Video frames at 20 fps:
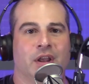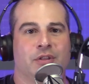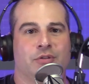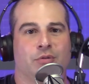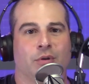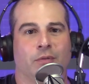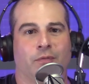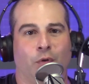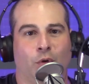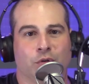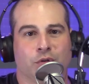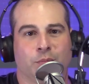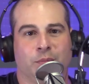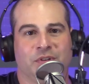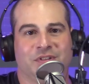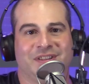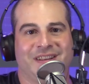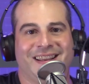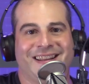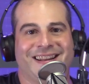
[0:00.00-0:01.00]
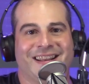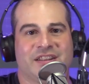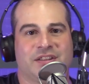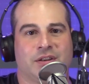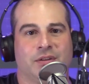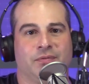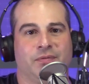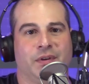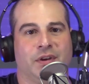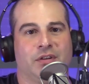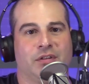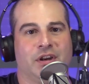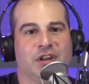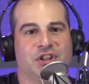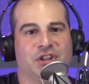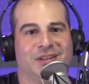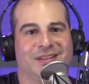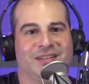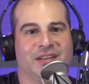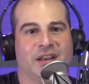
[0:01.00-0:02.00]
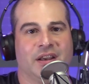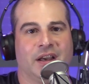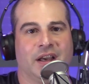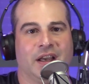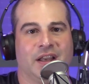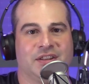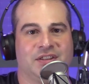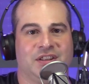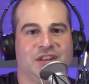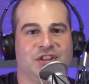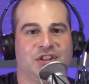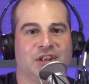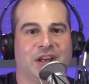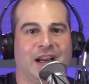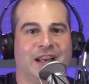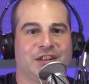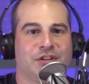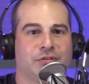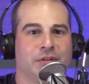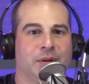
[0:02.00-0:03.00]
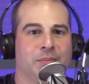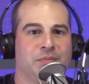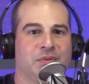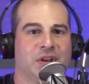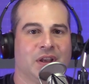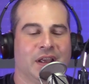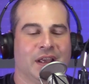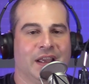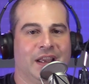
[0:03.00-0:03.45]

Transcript: through a vulnerable DNS configuration uh, CGI script.